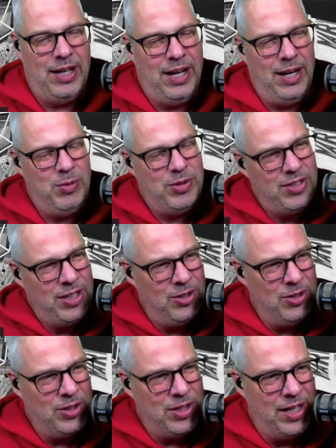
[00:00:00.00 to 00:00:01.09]
We're sitting here
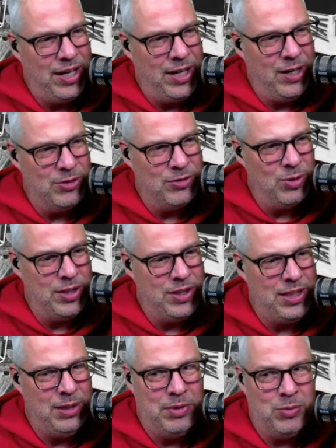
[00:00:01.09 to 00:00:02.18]
looking at an Arizona
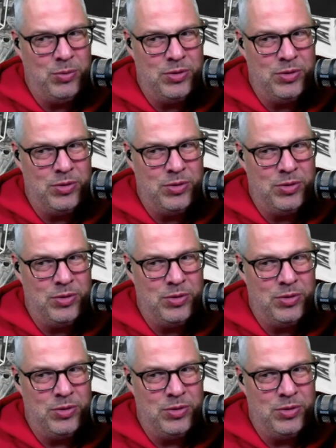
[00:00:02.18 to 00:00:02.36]
team that was